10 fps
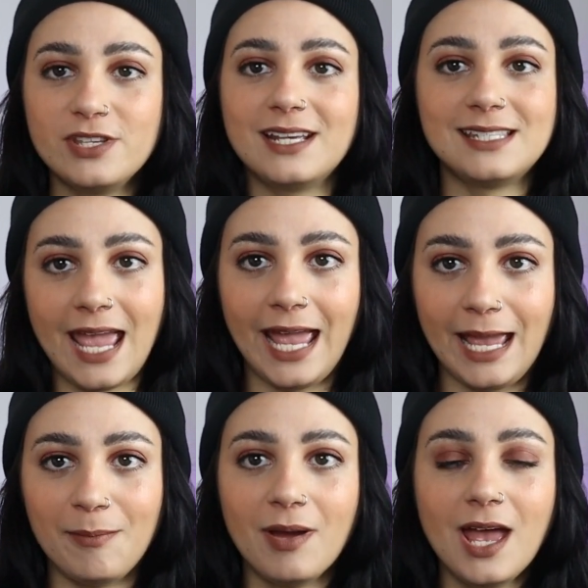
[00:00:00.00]
music has
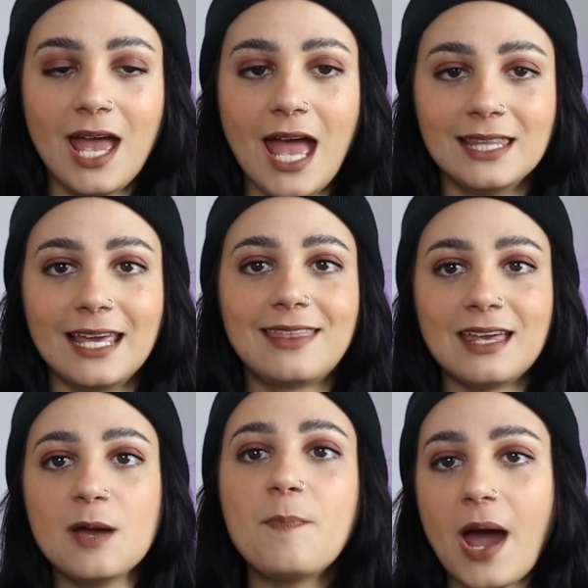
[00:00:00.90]
came. And
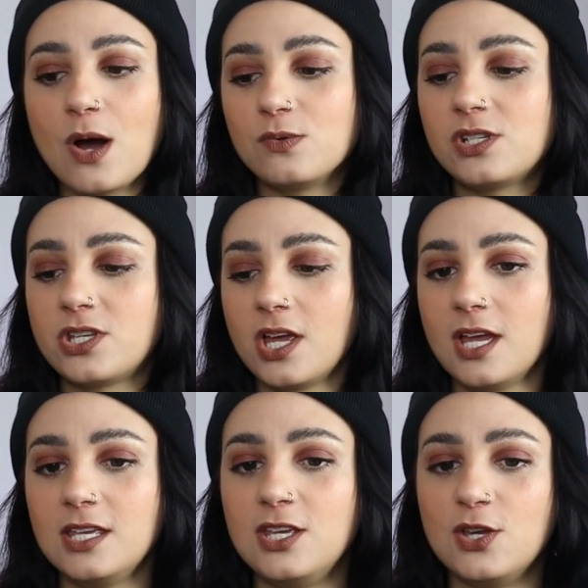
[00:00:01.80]
like, think about,
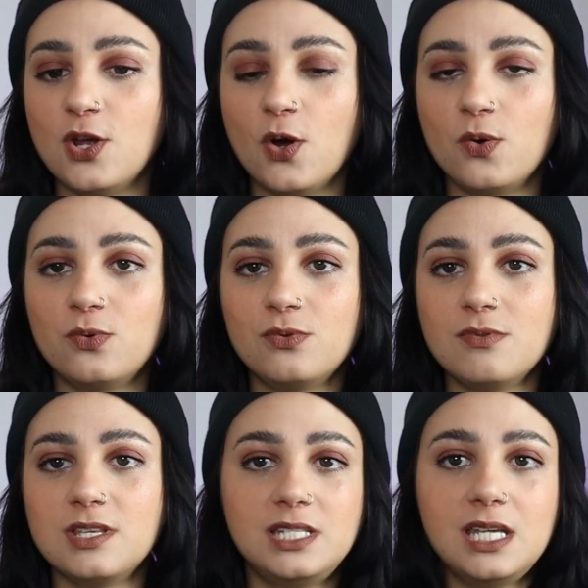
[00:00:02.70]
you
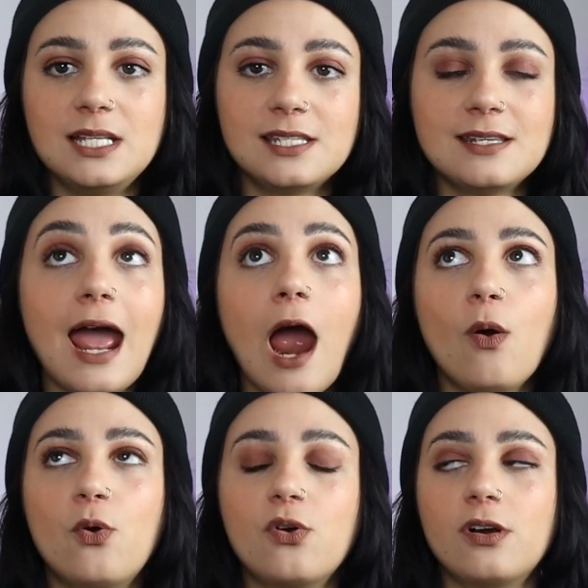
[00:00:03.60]
know, the teens
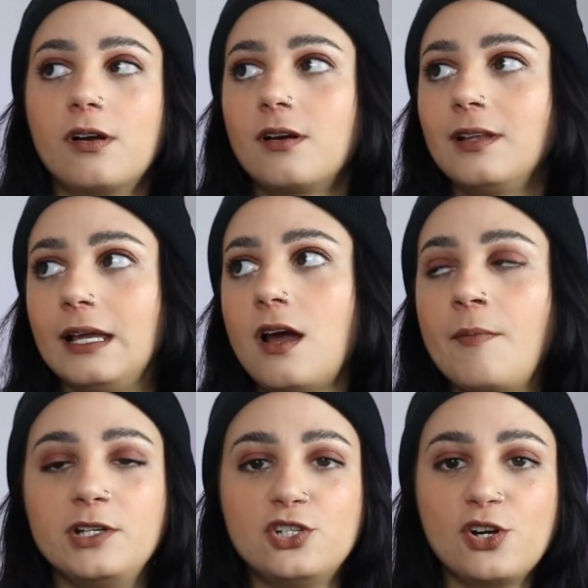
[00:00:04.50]
now who are
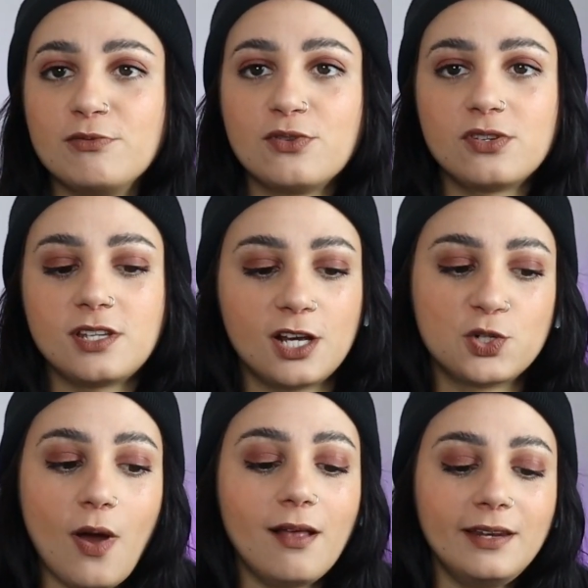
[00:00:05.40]
like coming to terms with their
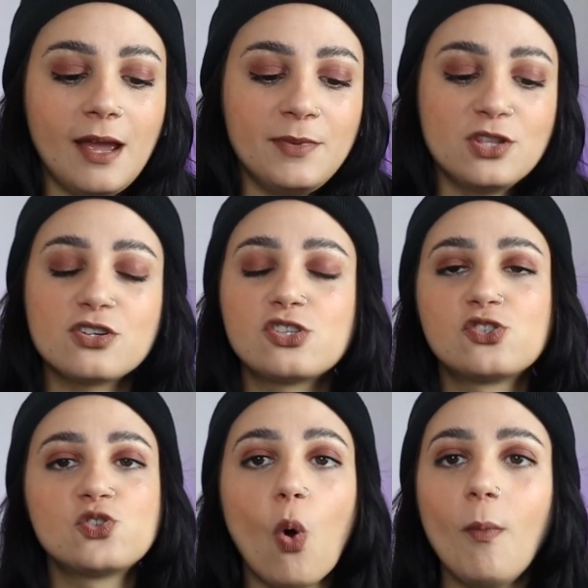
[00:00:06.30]
sexuality. I mean,
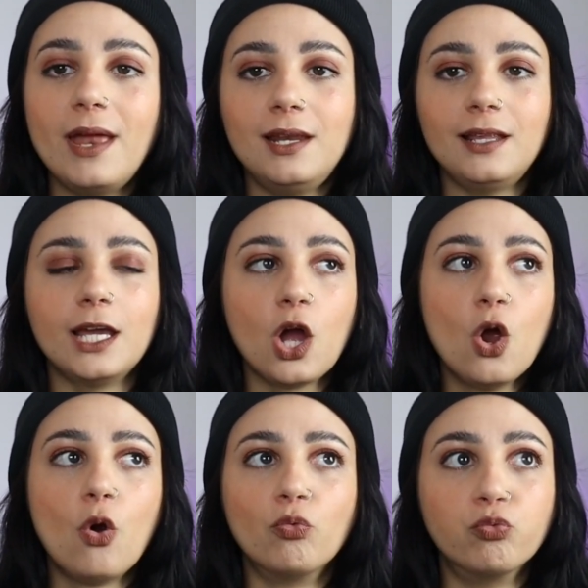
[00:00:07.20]
there's so many
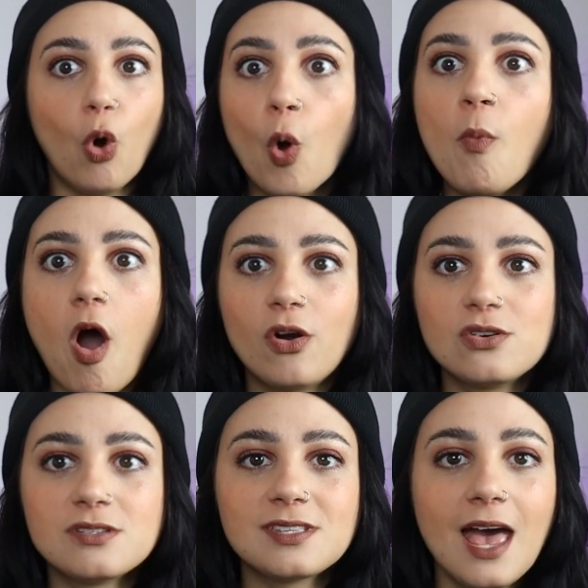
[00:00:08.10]
like role
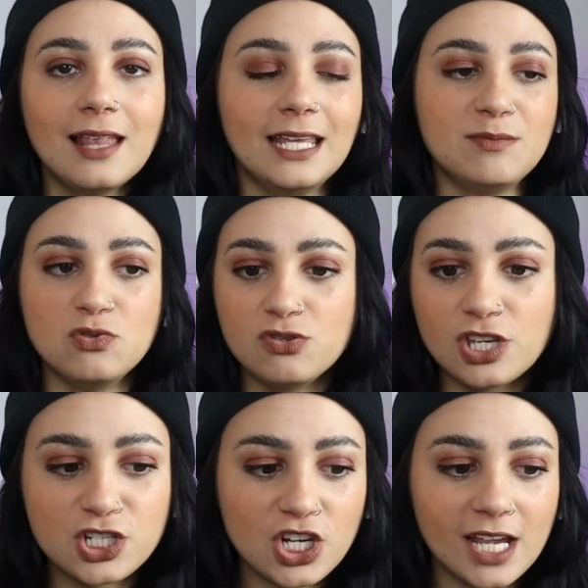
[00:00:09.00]
models, like
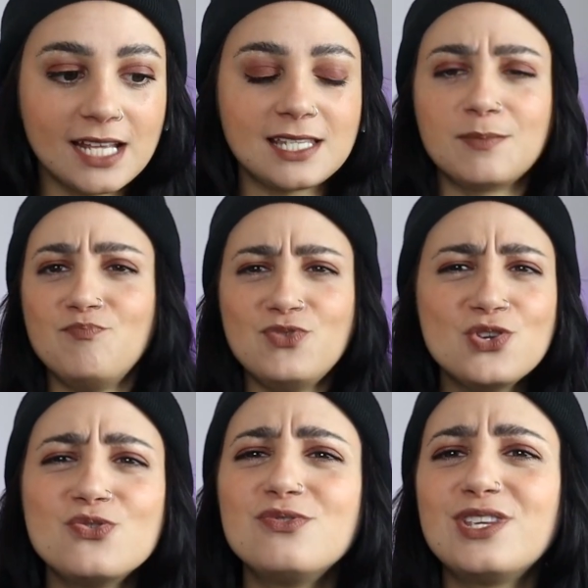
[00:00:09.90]
musicians, like
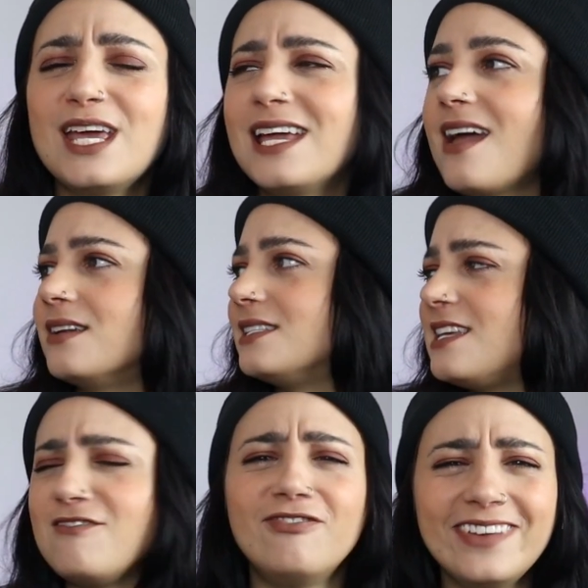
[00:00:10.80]
music
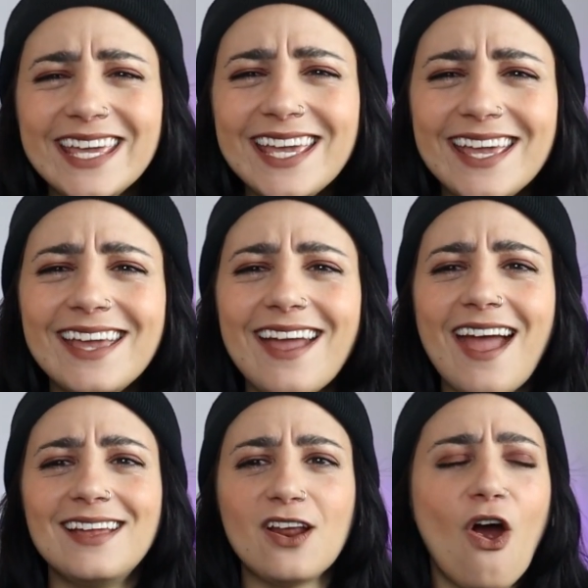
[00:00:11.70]
and
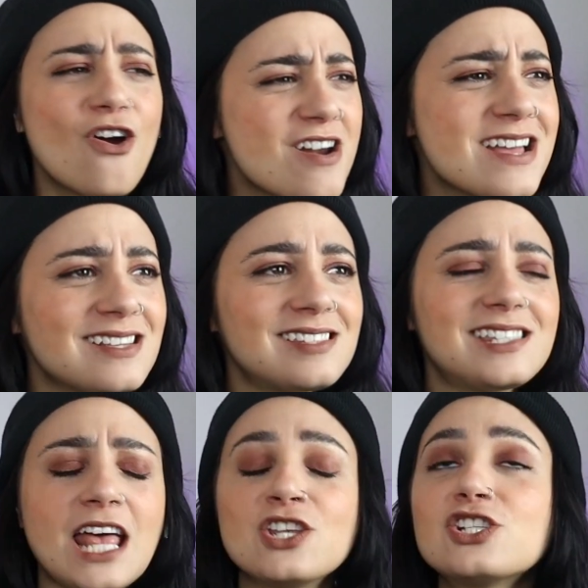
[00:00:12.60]
TV and
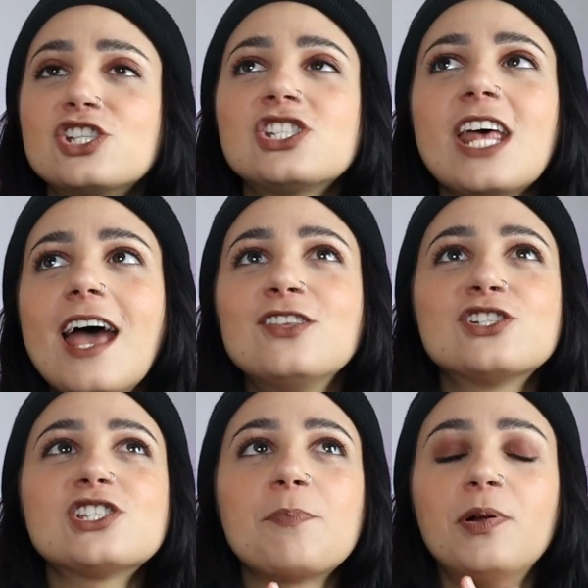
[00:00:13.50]
artists, and there's
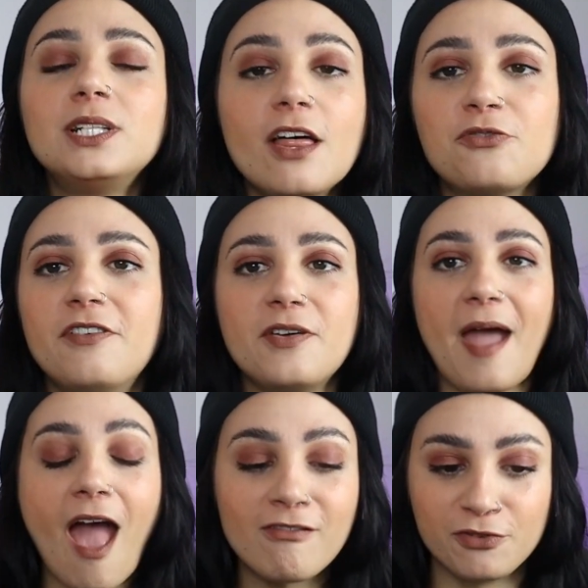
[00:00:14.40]
just a plethora
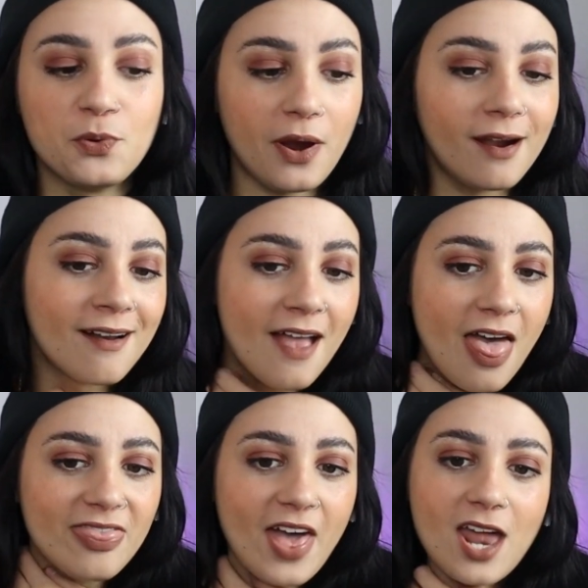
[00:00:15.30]
of them everywhere
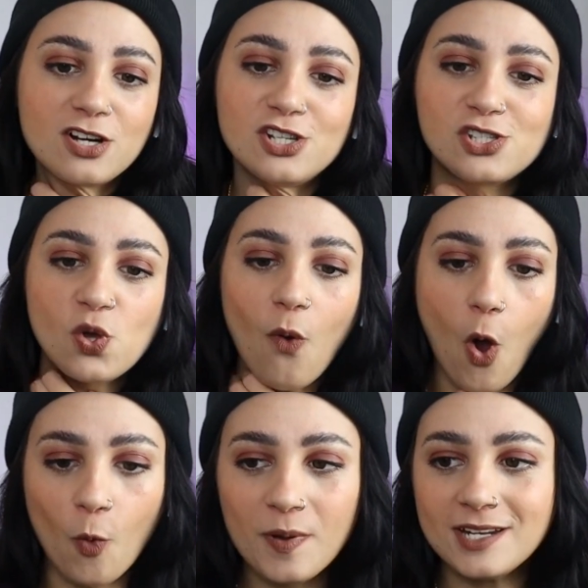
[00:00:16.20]
that are just
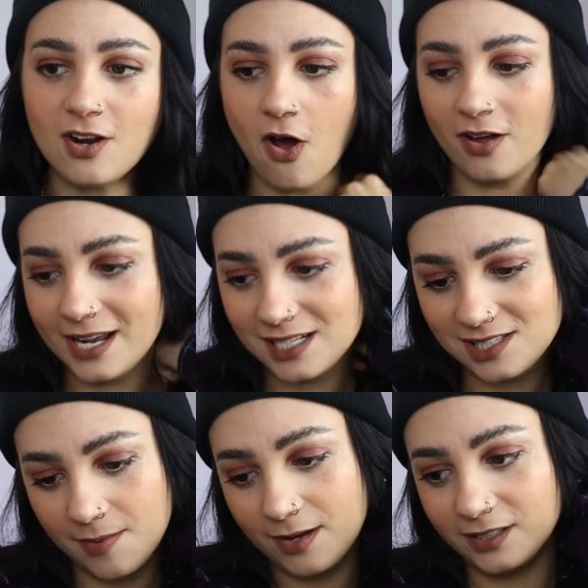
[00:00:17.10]
so open and
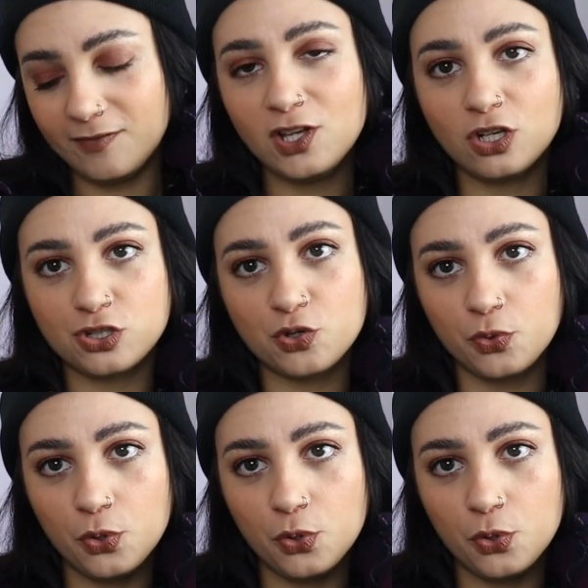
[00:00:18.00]
honest about living their